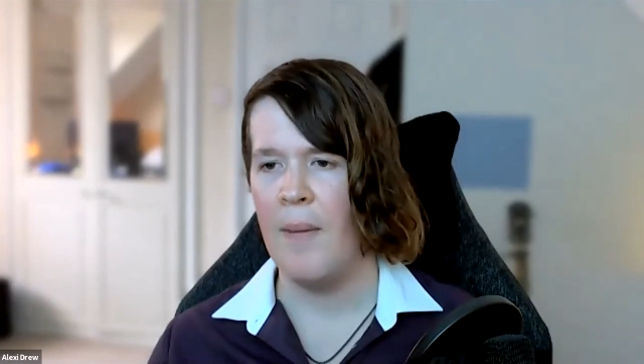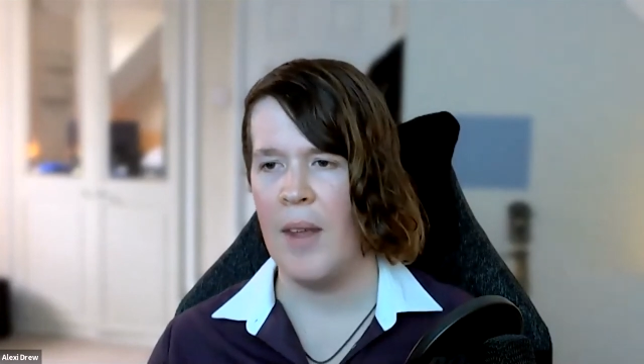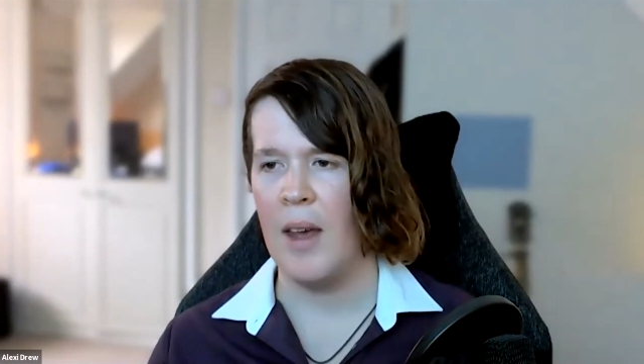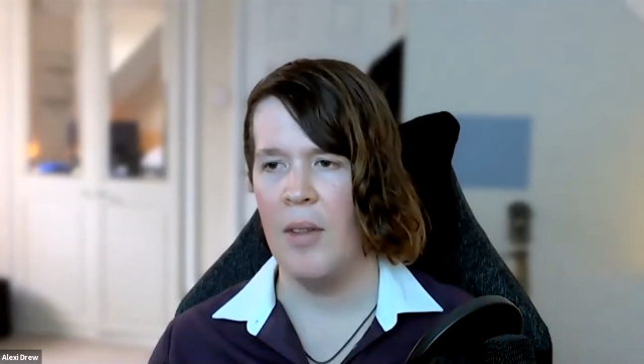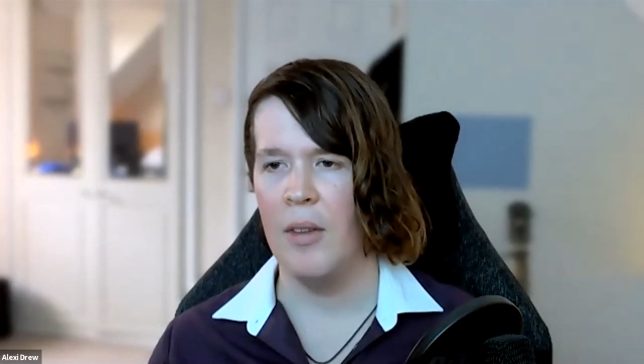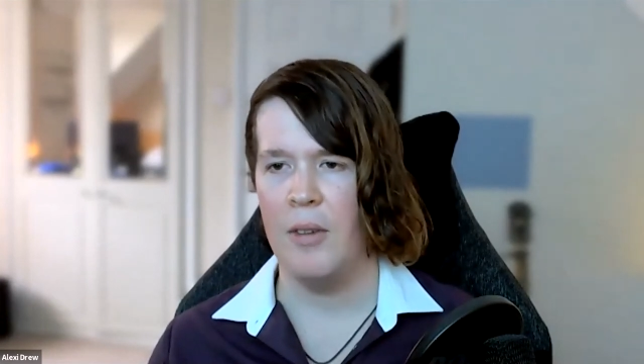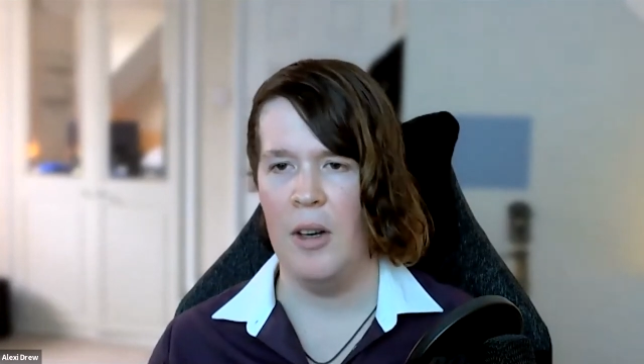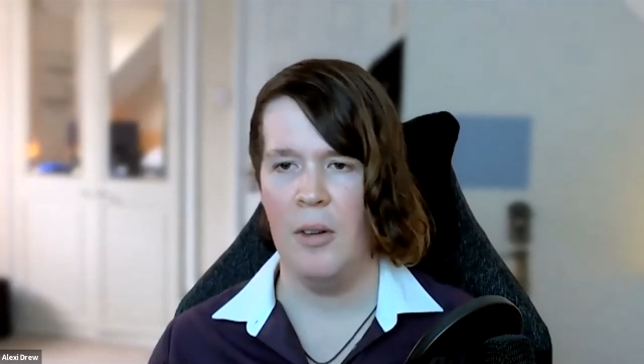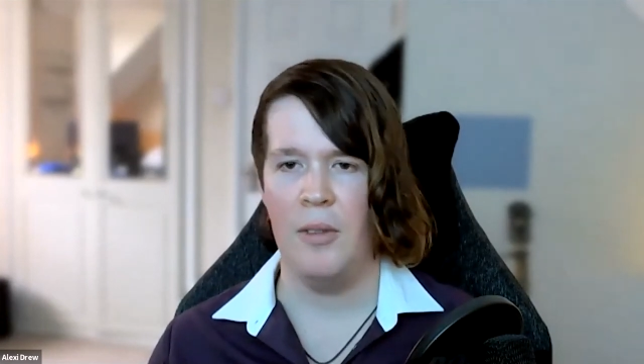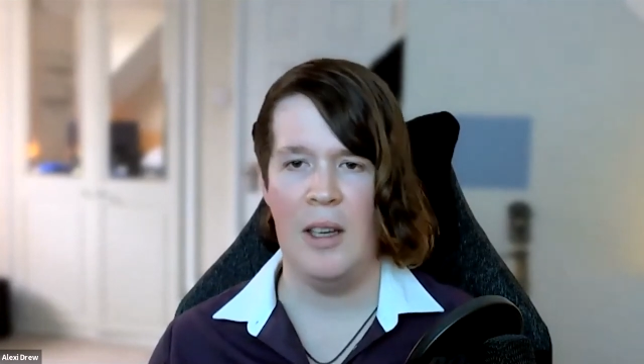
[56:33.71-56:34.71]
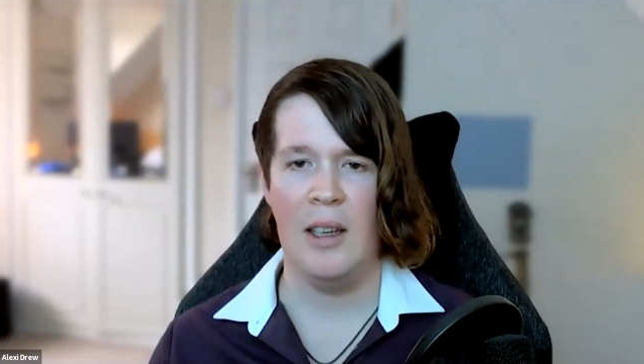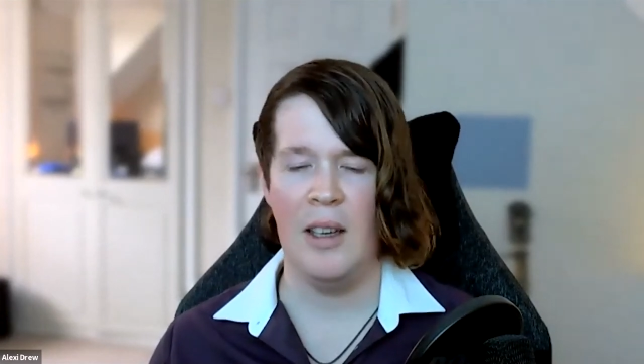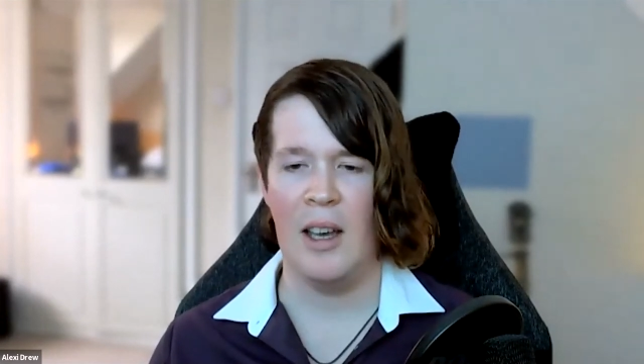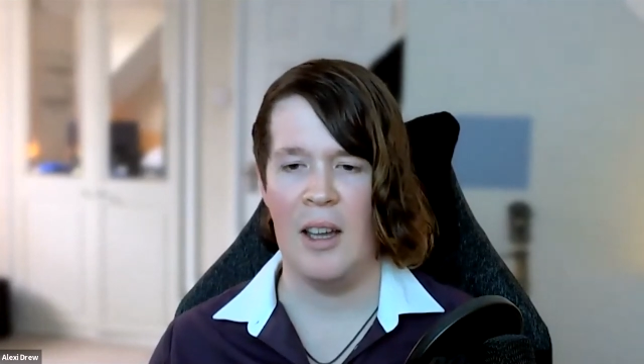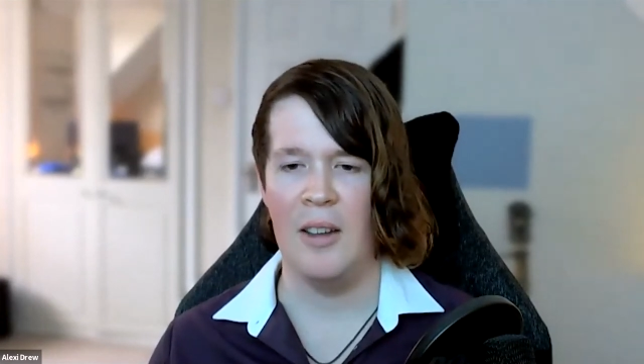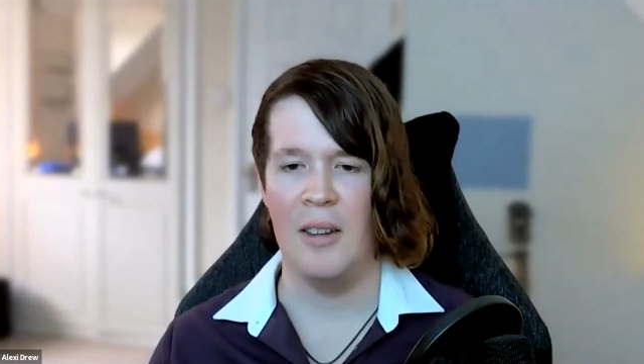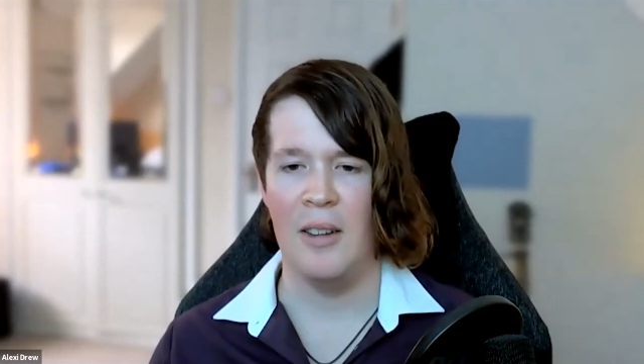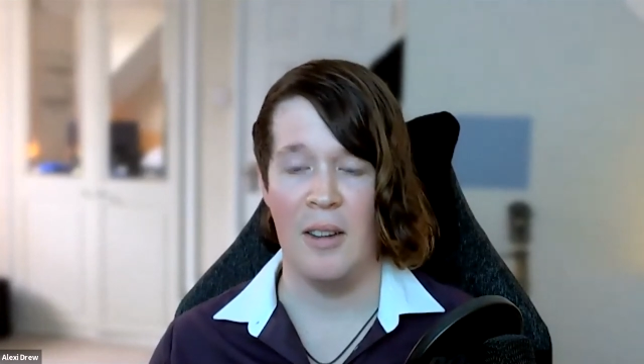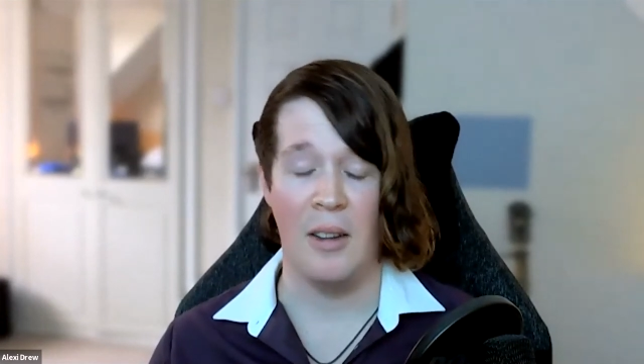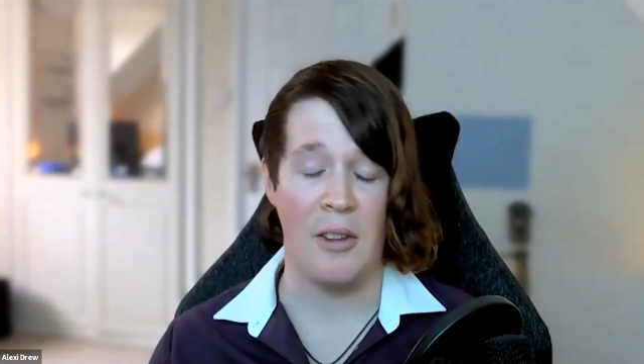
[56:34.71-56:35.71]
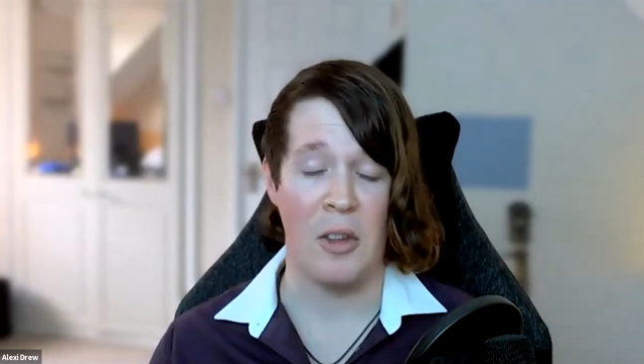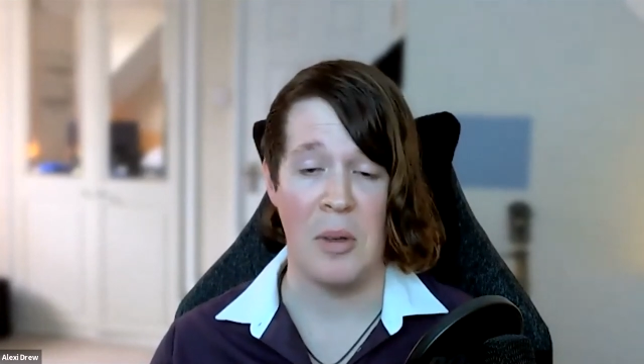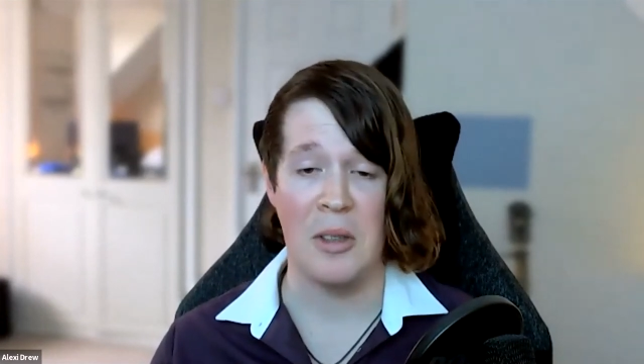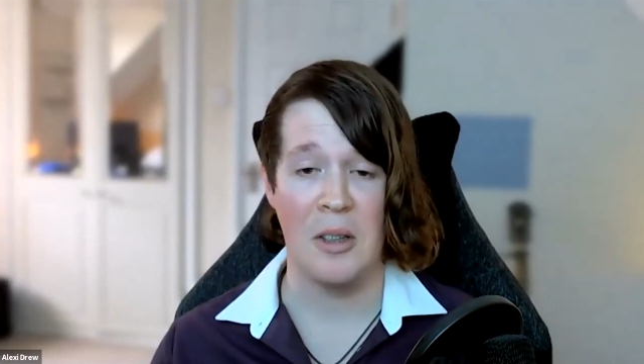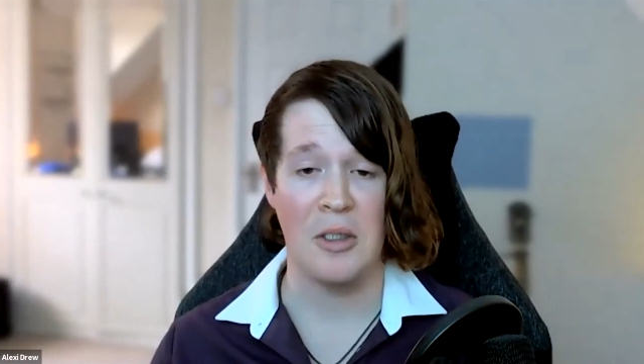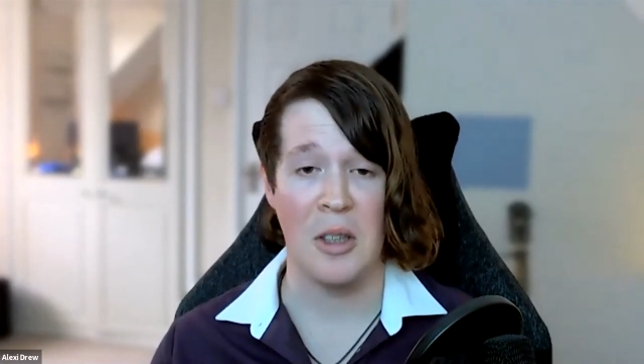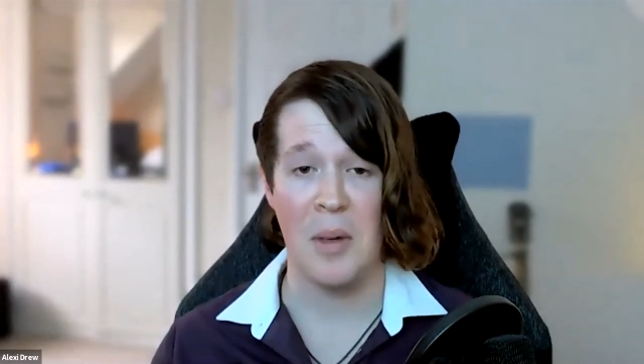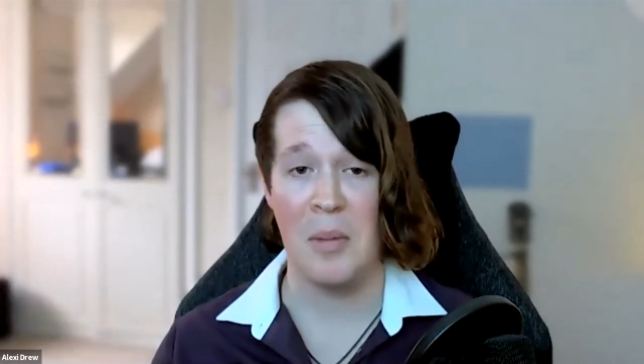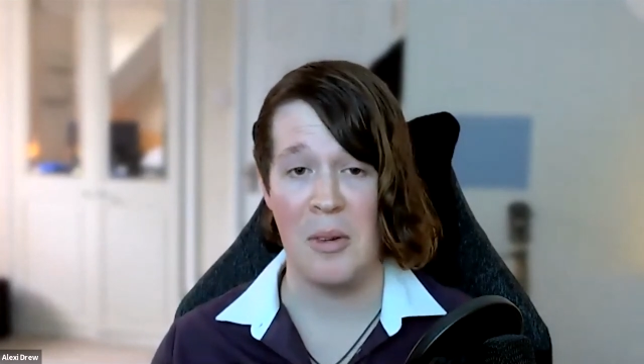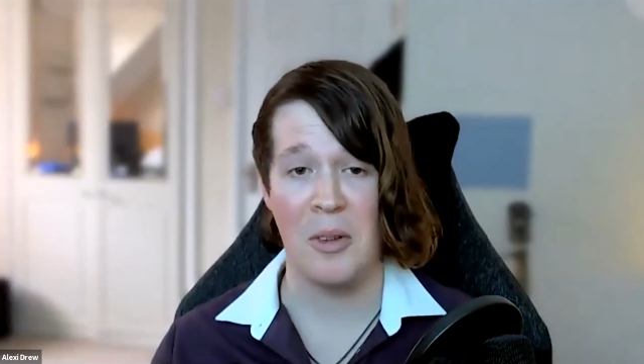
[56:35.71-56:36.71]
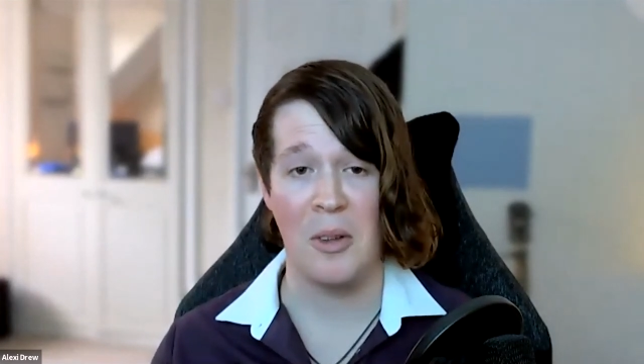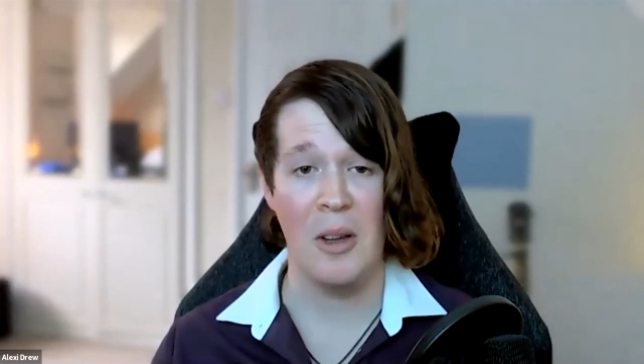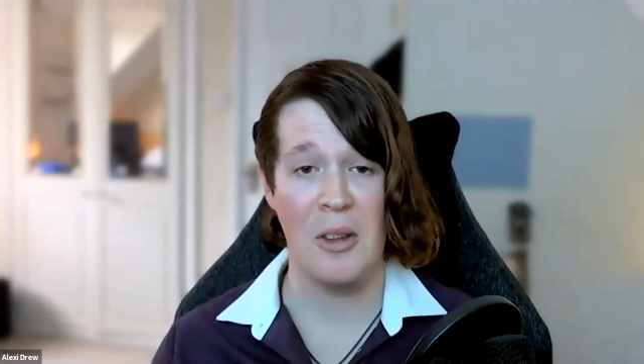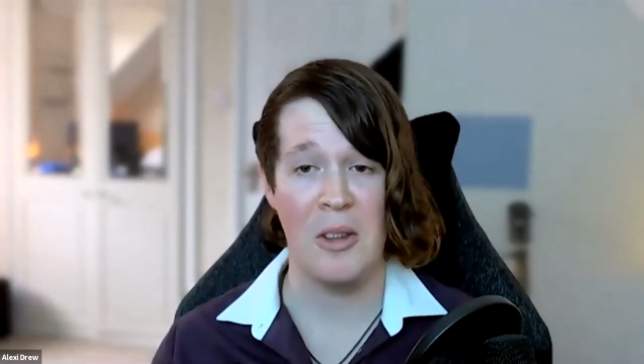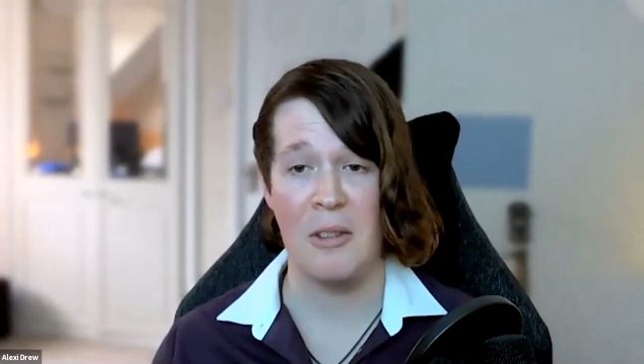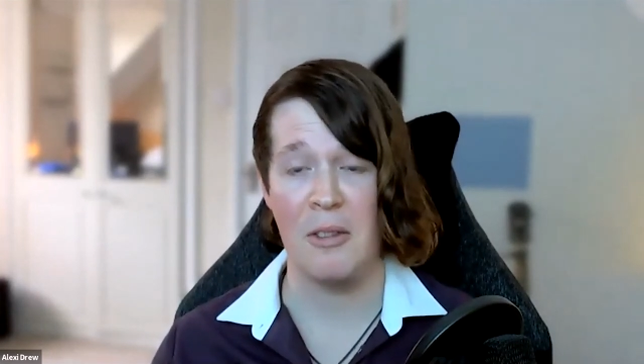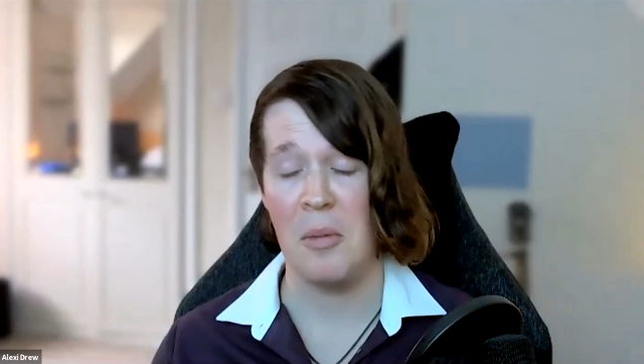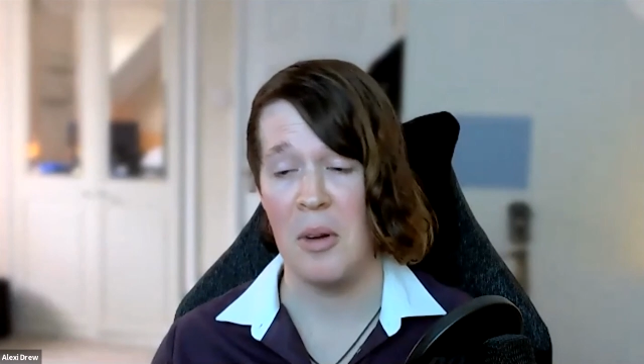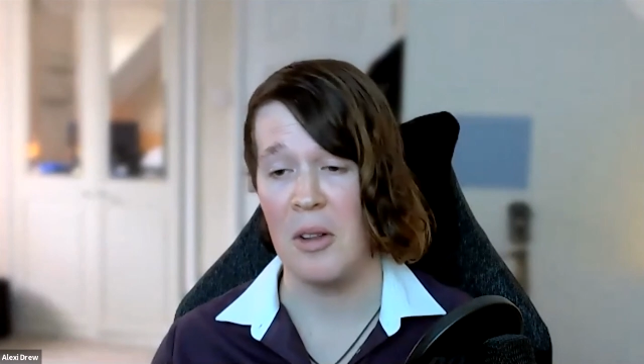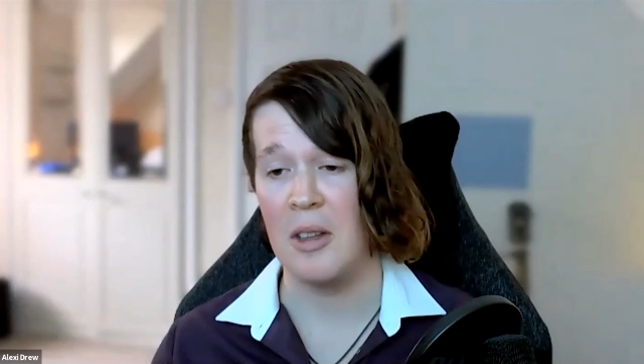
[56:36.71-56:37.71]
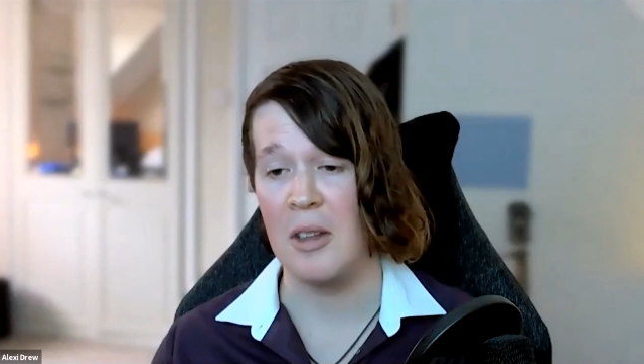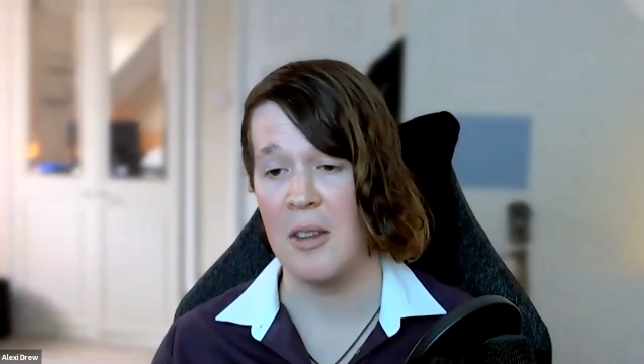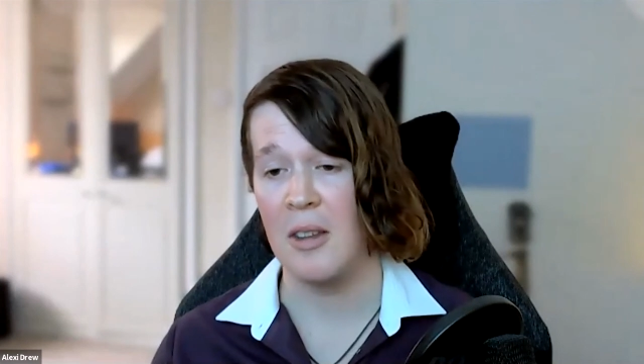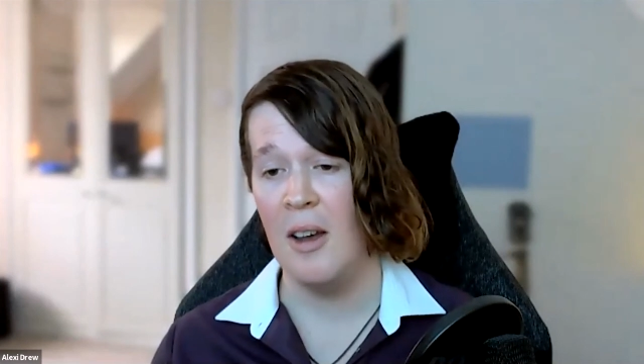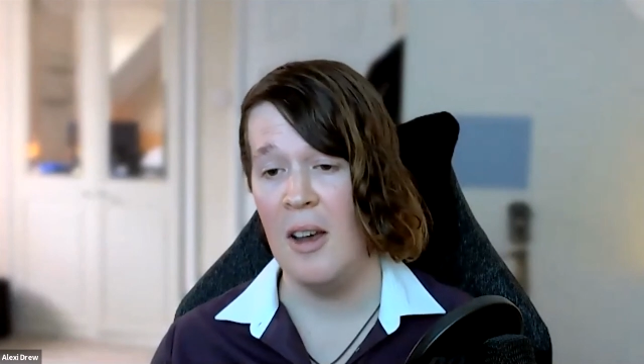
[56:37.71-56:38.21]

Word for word: And the final thing, and this has been touched on by most of the questions, if I'm honest, is